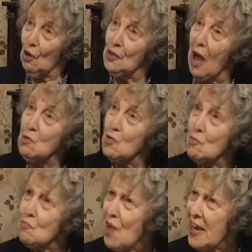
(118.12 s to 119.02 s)
You've got no
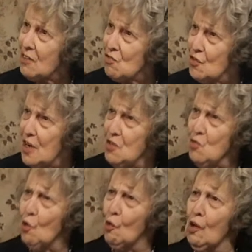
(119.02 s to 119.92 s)
direction
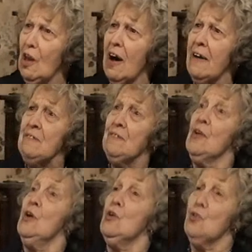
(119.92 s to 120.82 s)
in your
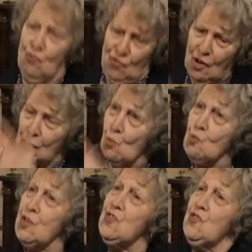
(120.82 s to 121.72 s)
life. You start
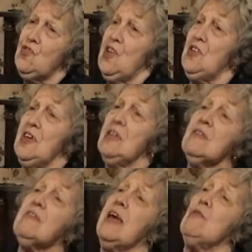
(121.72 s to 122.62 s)
all this city
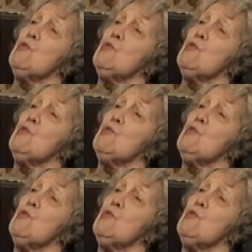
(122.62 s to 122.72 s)
and